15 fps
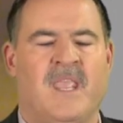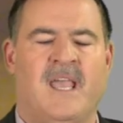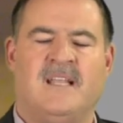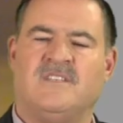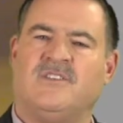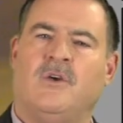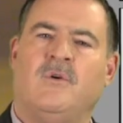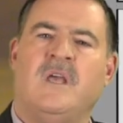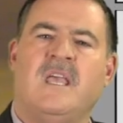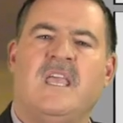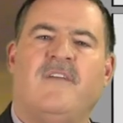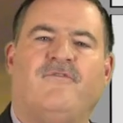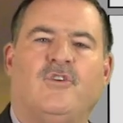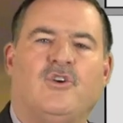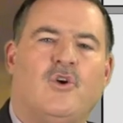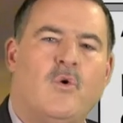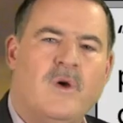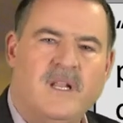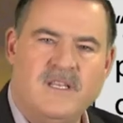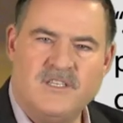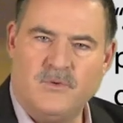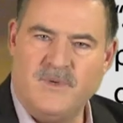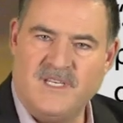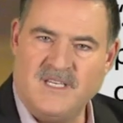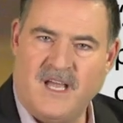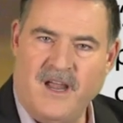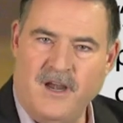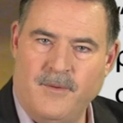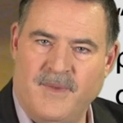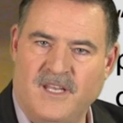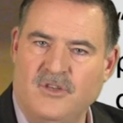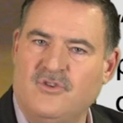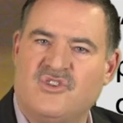And so, if you're going into retirement,